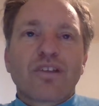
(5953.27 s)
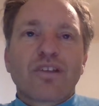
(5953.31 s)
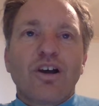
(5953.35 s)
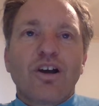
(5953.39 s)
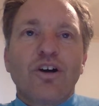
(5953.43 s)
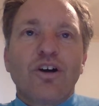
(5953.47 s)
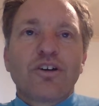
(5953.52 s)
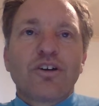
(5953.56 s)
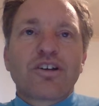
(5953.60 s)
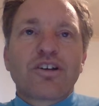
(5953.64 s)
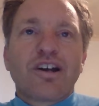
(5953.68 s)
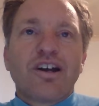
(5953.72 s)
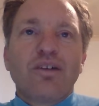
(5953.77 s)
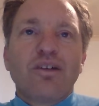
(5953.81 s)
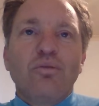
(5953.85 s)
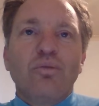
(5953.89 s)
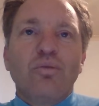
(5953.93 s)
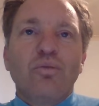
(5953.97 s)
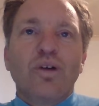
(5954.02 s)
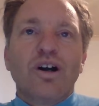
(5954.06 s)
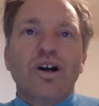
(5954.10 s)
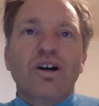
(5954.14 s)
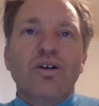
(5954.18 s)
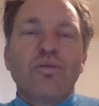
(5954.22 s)
Okay,
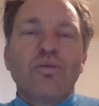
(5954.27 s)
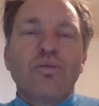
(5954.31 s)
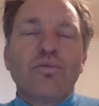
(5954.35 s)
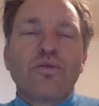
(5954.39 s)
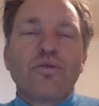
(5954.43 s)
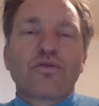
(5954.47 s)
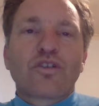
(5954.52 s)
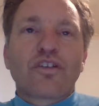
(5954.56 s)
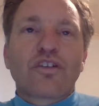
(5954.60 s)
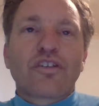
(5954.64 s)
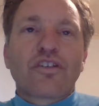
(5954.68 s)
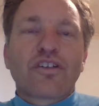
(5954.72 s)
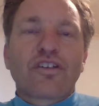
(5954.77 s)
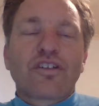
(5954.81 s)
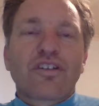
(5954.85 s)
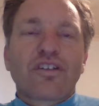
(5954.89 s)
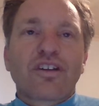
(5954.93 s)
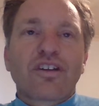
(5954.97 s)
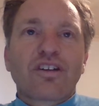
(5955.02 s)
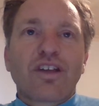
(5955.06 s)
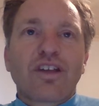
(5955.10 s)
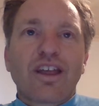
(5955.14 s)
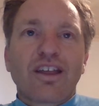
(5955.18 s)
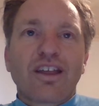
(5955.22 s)
well, we've just
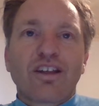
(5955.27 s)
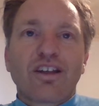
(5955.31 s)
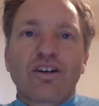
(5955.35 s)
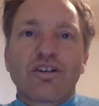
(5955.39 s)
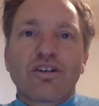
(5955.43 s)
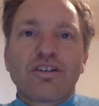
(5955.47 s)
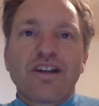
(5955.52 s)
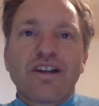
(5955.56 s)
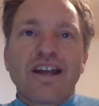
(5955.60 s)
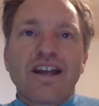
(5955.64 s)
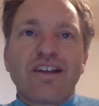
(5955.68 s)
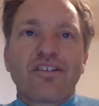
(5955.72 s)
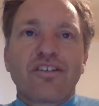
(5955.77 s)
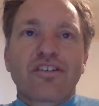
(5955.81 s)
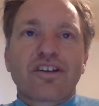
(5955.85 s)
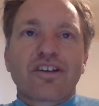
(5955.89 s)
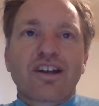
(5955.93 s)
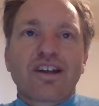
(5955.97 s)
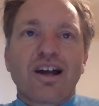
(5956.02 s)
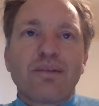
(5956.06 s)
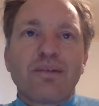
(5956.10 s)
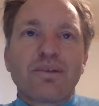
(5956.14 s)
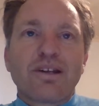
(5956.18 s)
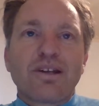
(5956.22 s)
got an answer
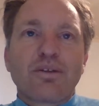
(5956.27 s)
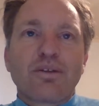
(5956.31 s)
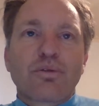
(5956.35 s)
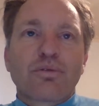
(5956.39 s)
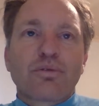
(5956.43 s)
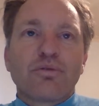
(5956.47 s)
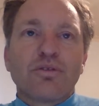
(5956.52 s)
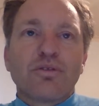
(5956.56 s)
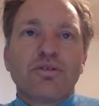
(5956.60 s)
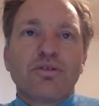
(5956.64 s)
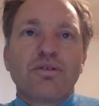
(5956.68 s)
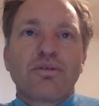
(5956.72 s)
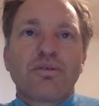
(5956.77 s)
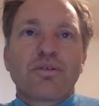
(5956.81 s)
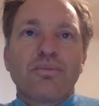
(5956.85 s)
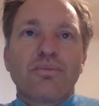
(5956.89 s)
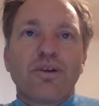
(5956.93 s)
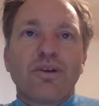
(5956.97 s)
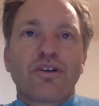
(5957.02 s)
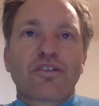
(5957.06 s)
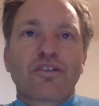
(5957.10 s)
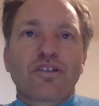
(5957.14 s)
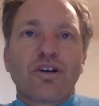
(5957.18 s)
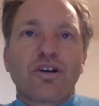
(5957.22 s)
coming through. The
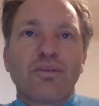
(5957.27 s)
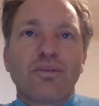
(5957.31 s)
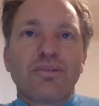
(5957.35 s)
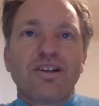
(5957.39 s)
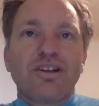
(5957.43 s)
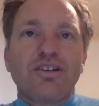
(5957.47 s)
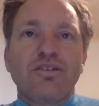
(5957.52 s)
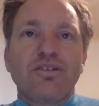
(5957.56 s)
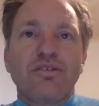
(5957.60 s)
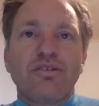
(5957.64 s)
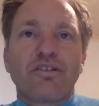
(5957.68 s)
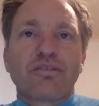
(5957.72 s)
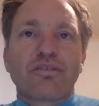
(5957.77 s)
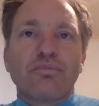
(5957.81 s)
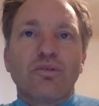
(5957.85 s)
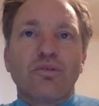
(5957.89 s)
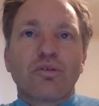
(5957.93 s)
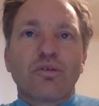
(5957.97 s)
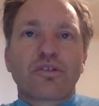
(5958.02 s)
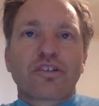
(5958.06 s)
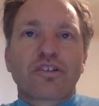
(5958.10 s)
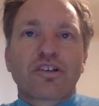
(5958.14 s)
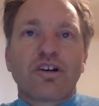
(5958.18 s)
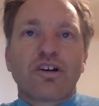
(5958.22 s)
most commonly used
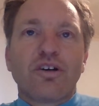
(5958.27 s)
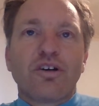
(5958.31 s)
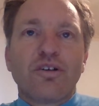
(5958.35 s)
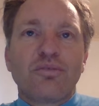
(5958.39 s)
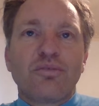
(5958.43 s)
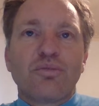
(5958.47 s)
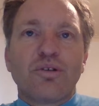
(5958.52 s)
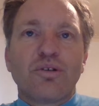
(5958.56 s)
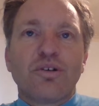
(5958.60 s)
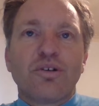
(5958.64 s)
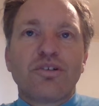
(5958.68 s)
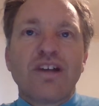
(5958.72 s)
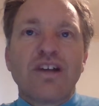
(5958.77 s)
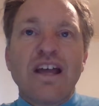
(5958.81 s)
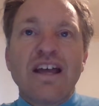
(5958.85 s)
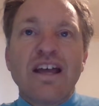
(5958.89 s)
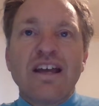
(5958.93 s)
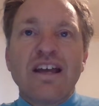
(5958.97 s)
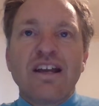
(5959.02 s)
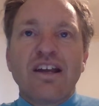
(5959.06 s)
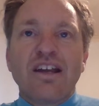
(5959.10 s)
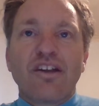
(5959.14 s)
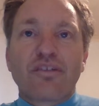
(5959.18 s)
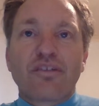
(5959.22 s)
Morse code word
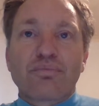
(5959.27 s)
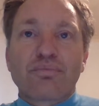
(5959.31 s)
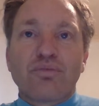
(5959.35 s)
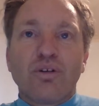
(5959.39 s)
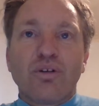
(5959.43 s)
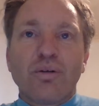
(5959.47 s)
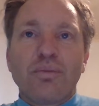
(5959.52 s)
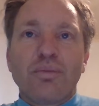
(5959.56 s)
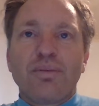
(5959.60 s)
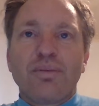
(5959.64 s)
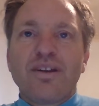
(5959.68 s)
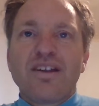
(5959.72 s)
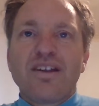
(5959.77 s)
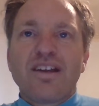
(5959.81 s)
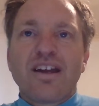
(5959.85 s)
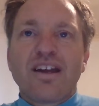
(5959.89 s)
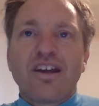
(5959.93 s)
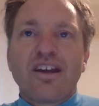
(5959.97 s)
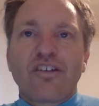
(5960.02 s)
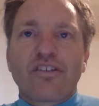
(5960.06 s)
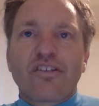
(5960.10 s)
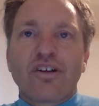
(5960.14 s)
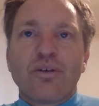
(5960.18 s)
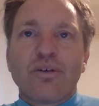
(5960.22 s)
is probably
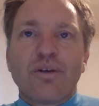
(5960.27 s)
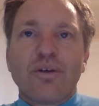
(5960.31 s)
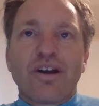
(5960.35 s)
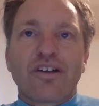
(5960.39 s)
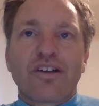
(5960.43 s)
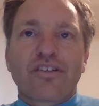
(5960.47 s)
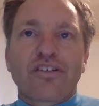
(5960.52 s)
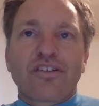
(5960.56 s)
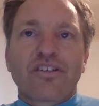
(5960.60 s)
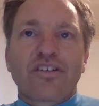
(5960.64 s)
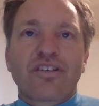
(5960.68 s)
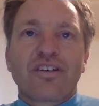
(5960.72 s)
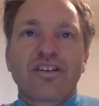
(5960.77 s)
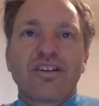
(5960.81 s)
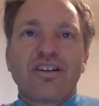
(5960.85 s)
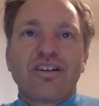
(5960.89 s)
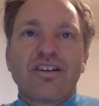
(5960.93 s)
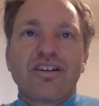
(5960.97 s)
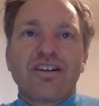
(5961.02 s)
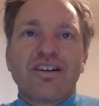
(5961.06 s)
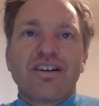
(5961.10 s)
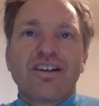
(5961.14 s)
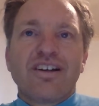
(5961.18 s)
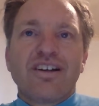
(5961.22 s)
SOS,
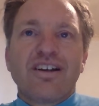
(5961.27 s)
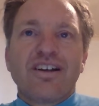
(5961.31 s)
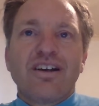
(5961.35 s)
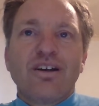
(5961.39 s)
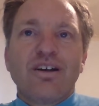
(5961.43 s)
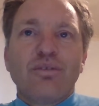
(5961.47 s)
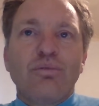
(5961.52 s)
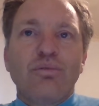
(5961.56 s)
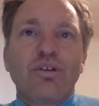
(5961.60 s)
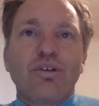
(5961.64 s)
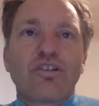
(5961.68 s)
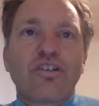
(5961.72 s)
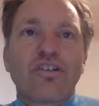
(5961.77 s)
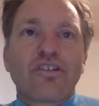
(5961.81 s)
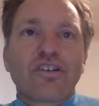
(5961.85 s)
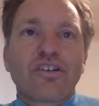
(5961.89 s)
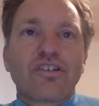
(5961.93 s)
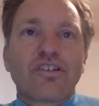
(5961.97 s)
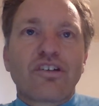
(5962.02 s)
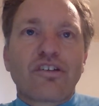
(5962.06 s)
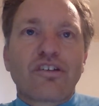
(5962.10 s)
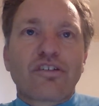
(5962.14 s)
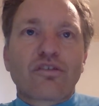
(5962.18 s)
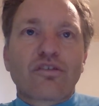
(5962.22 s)
which is a
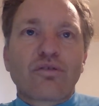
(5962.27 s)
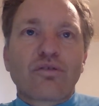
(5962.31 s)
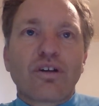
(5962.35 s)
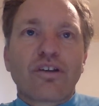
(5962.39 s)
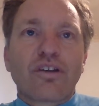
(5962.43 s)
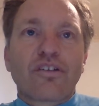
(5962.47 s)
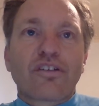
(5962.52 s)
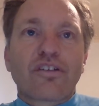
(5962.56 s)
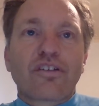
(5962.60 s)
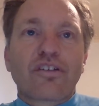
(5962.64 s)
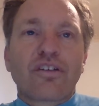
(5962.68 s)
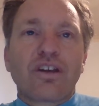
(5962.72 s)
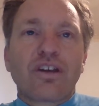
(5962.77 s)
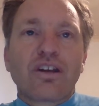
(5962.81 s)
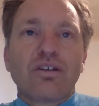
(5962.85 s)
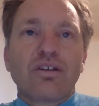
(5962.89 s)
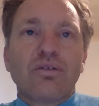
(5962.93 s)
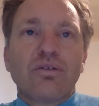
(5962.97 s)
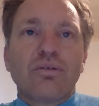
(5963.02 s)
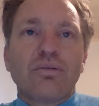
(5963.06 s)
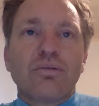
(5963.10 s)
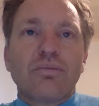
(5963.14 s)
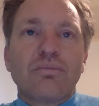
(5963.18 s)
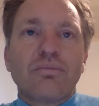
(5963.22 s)
distress
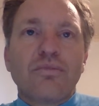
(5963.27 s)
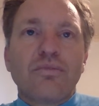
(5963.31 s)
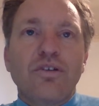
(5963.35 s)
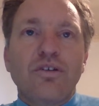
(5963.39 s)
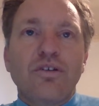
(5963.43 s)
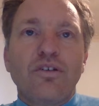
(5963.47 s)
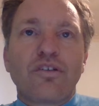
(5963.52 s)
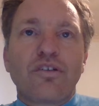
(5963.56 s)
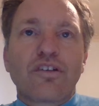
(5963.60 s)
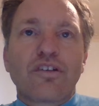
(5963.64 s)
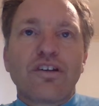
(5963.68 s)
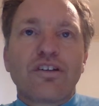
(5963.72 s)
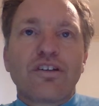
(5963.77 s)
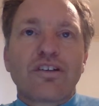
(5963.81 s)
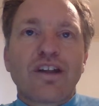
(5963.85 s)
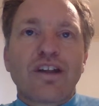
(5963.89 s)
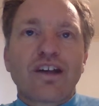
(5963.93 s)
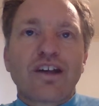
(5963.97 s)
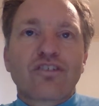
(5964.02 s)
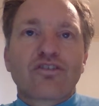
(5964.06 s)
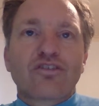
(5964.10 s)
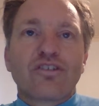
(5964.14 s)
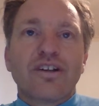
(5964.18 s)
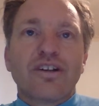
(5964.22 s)
signal used
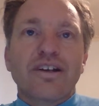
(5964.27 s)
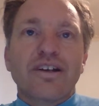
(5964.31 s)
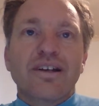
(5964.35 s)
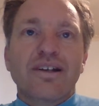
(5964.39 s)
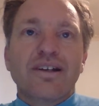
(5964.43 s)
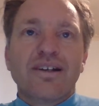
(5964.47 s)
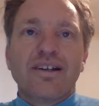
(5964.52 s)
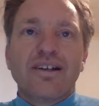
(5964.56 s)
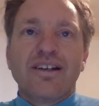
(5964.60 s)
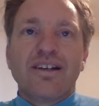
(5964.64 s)
internationally.